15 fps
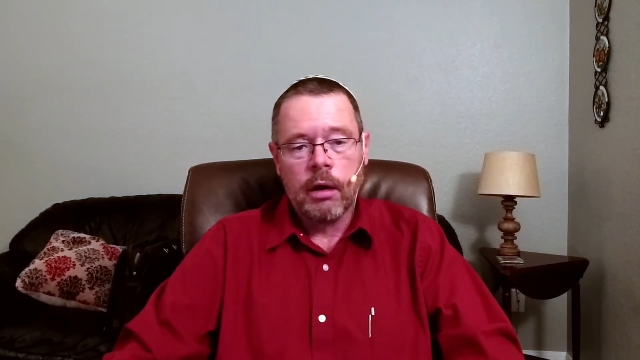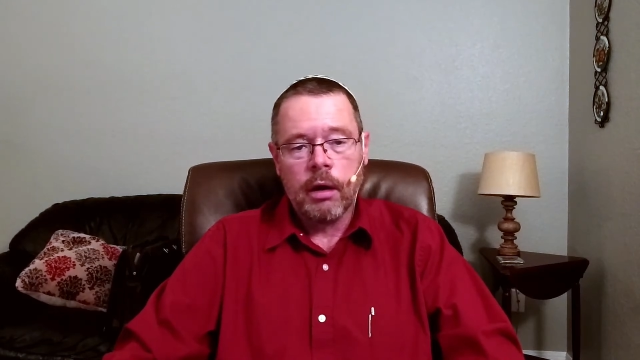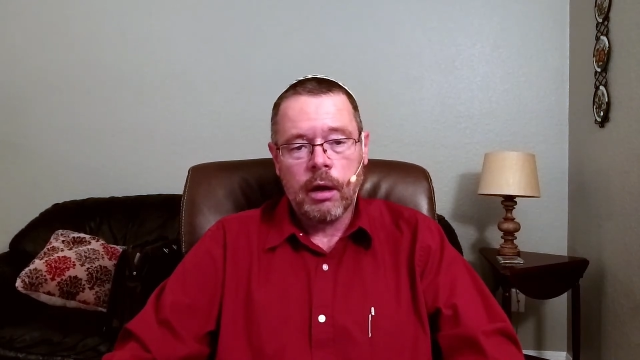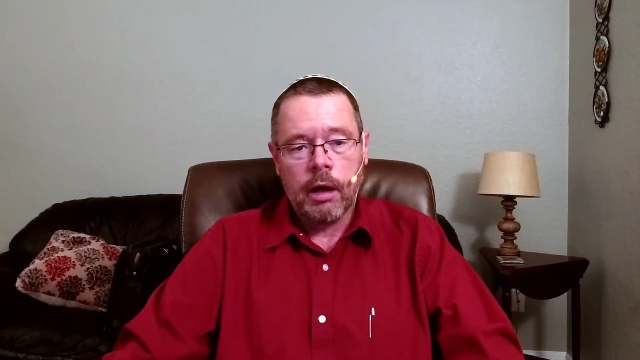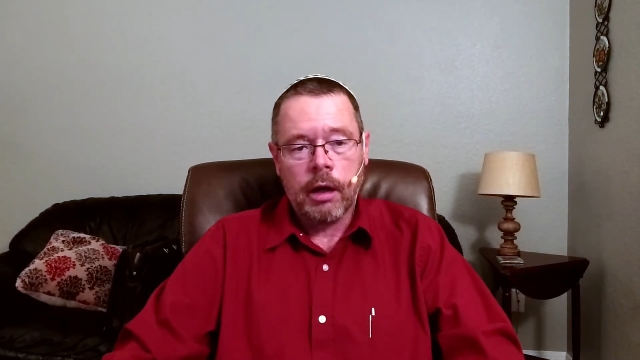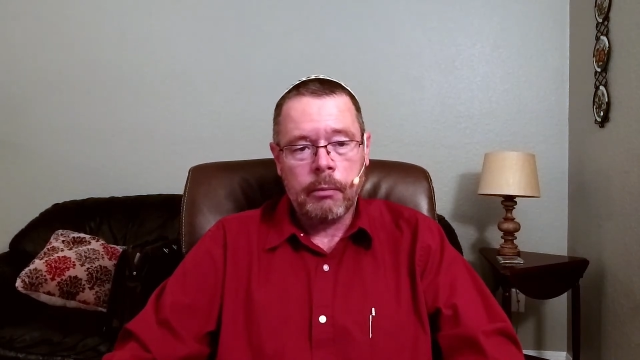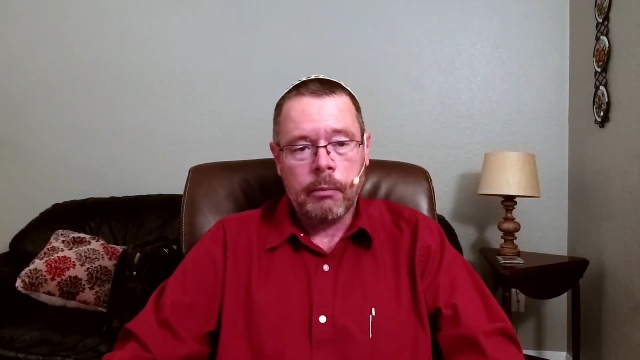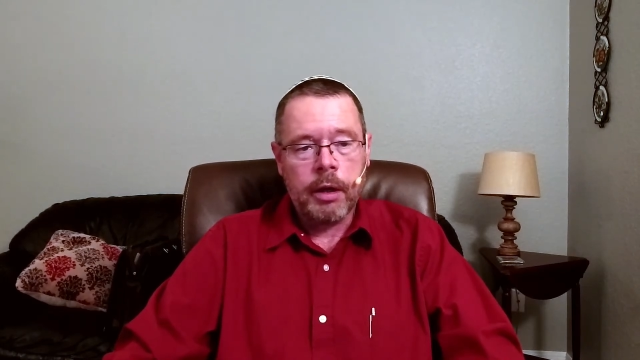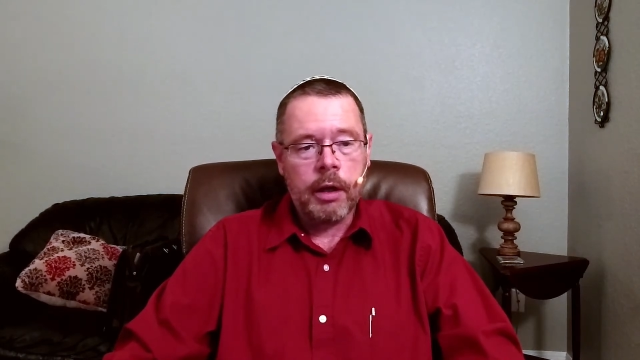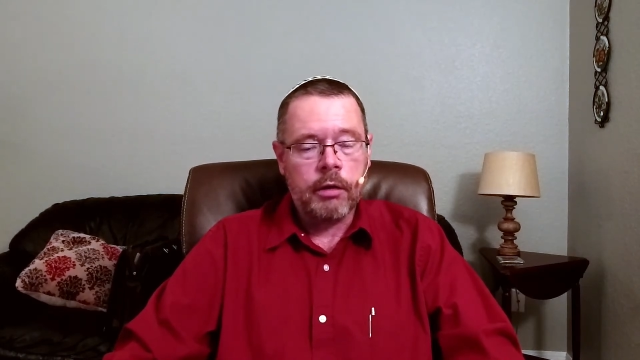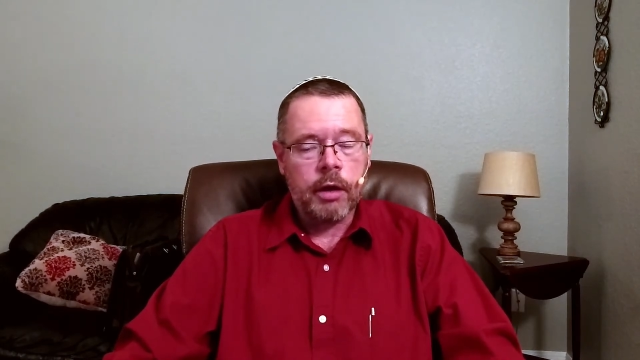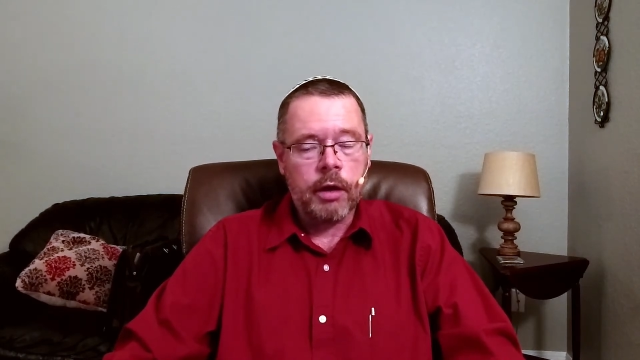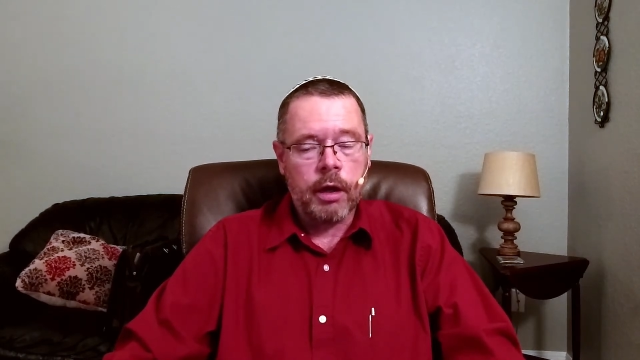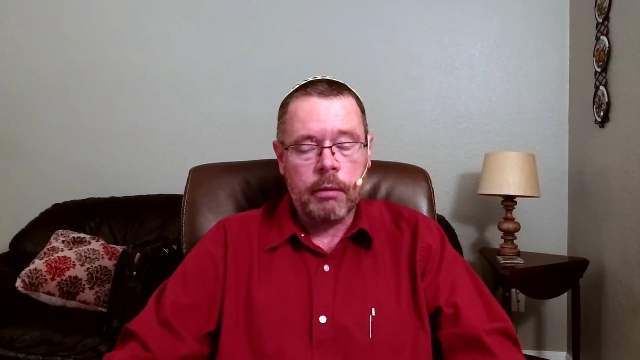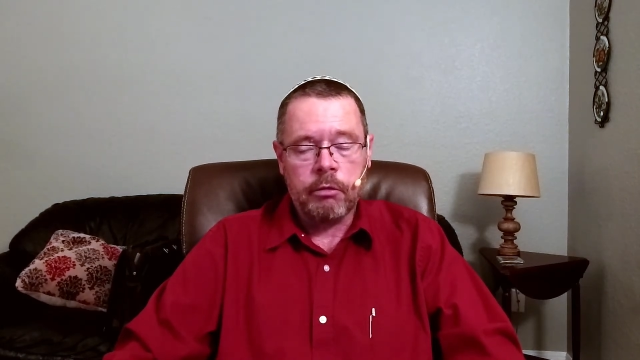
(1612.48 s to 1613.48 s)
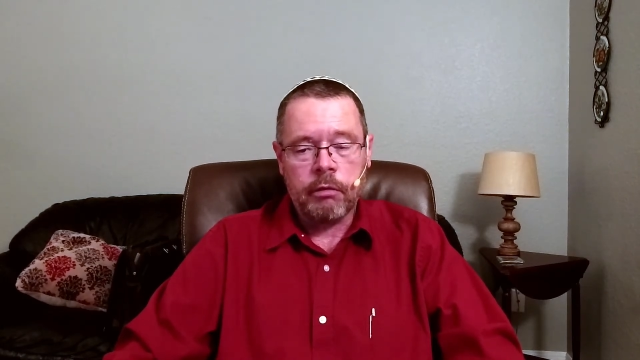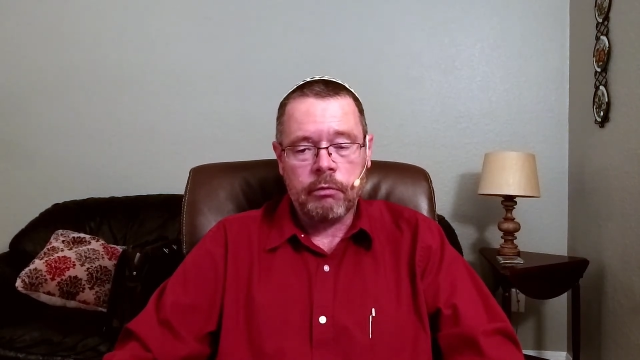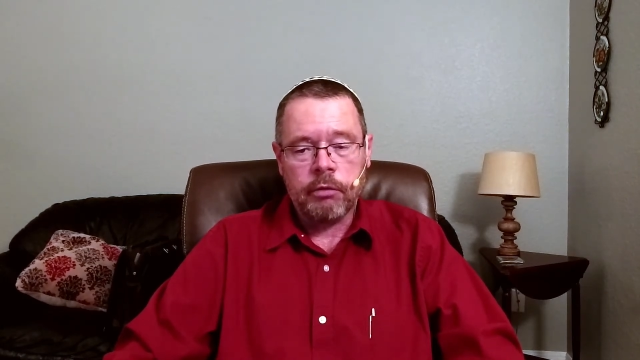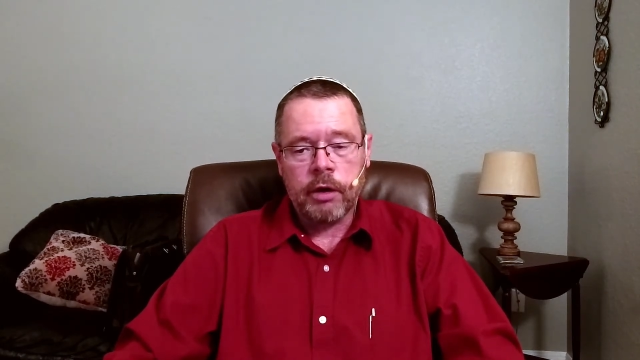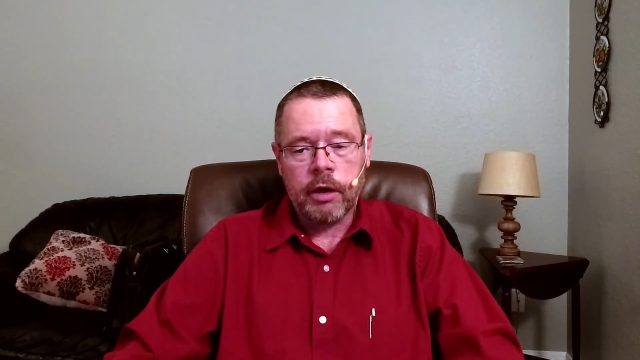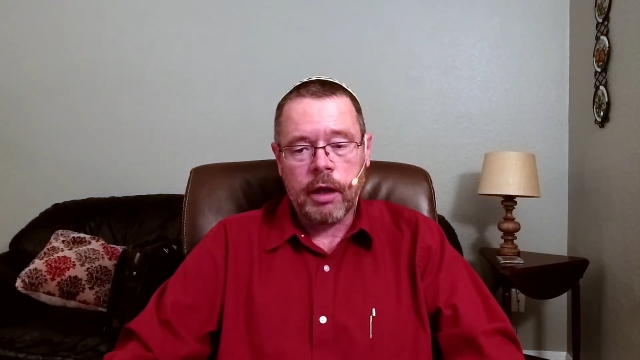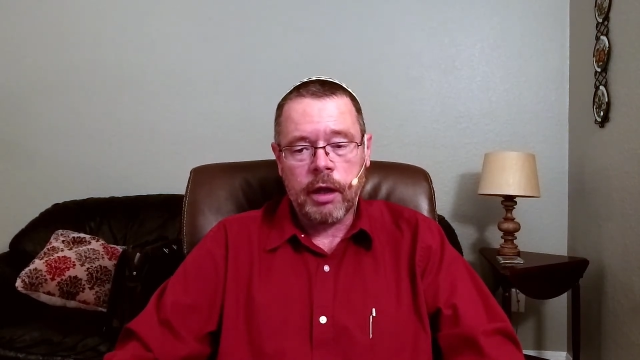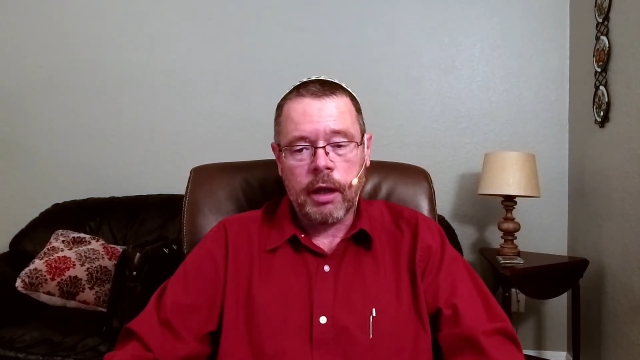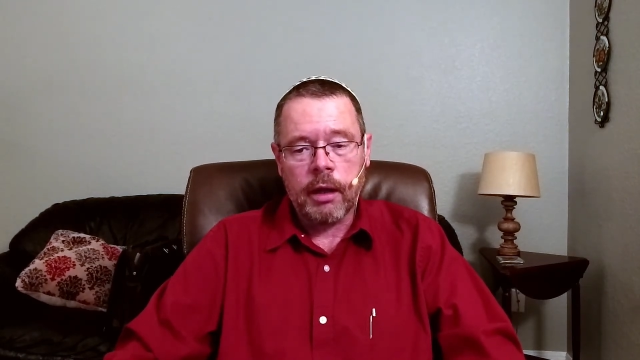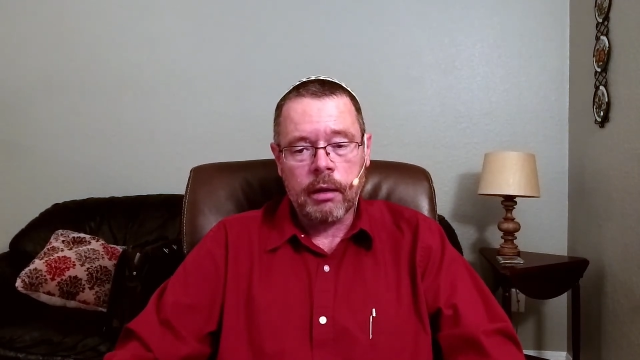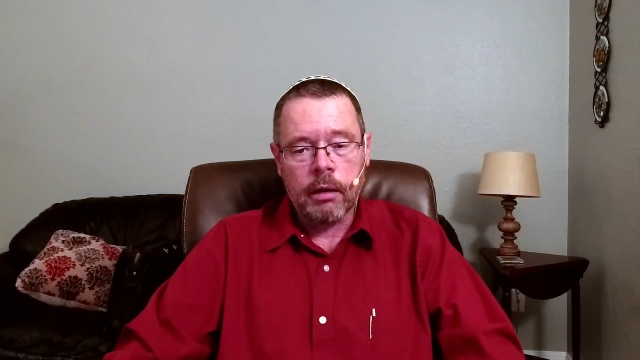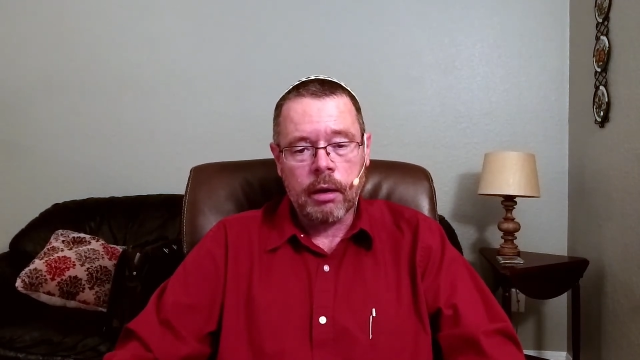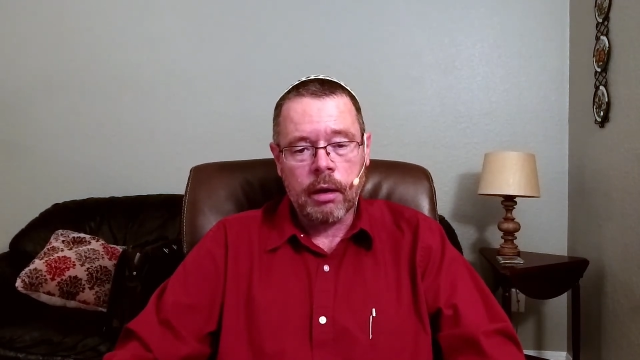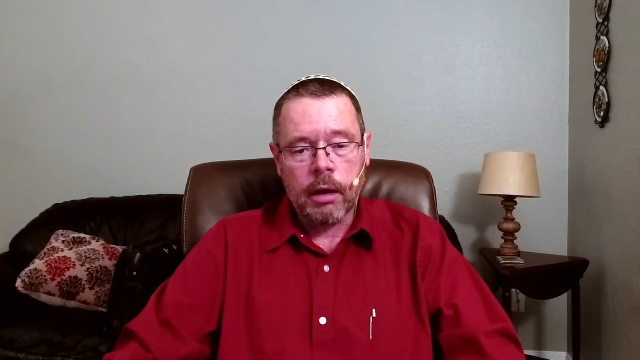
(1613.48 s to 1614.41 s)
many times every day.